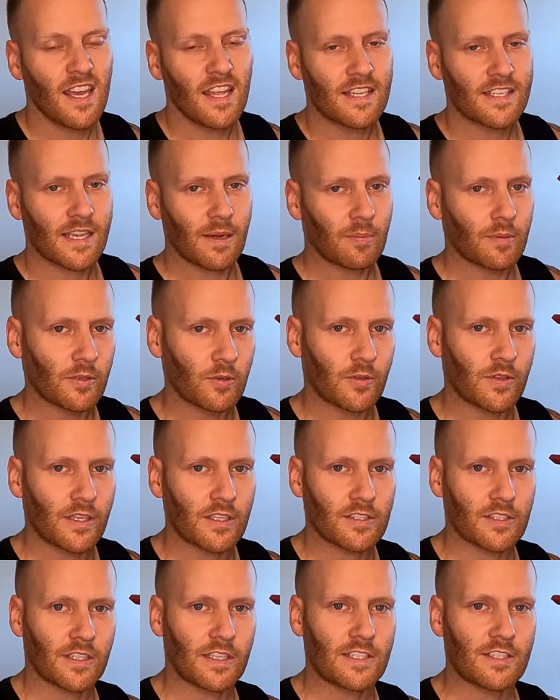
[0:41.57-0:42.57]
There's a couple little
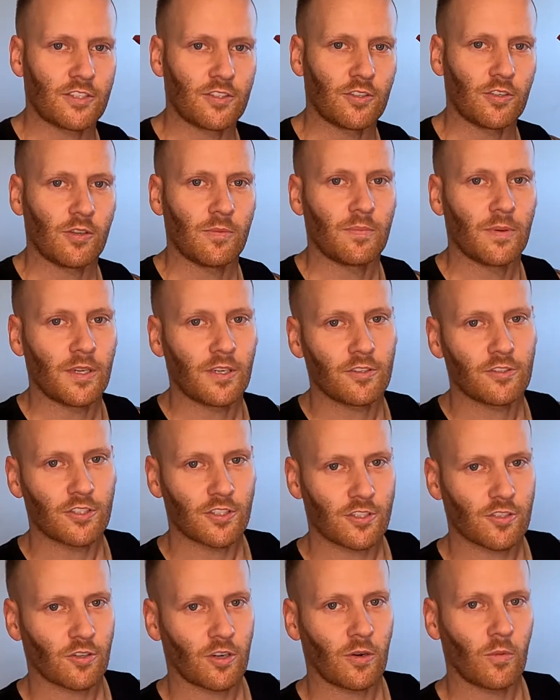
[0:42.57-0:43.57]
things I need to do, but
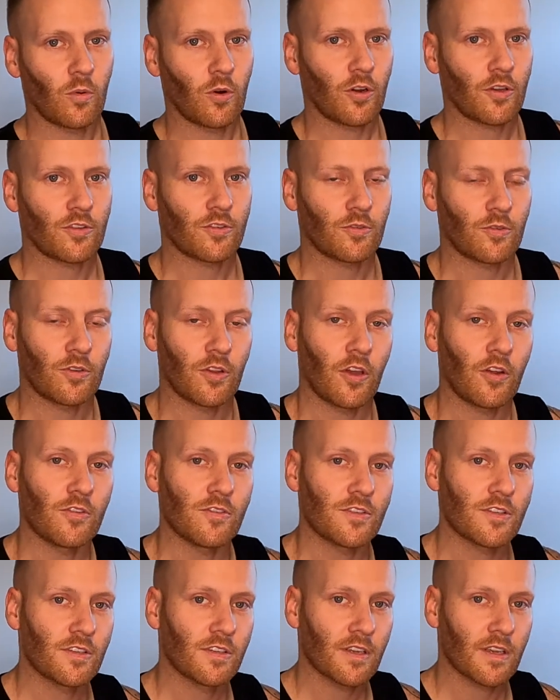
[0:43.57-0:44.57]
just trying to work through
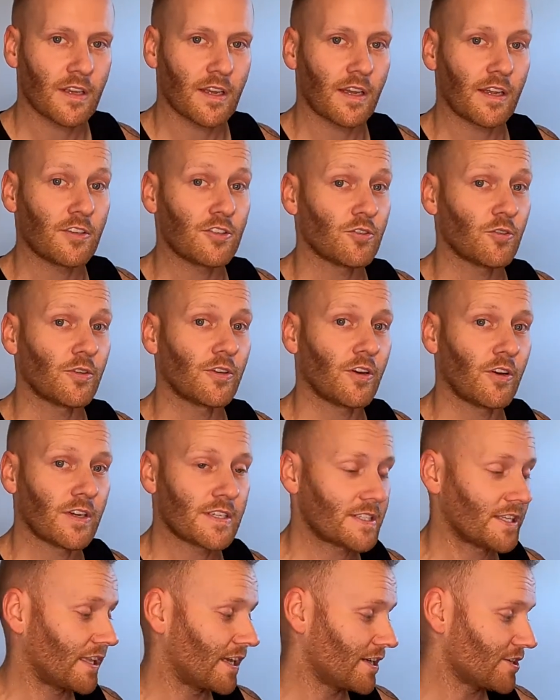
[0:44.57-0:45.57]
those during
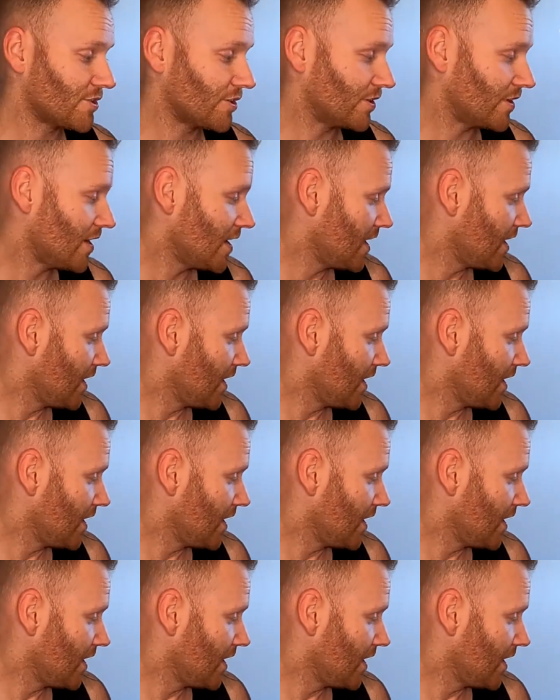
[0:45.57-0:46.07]
isolation.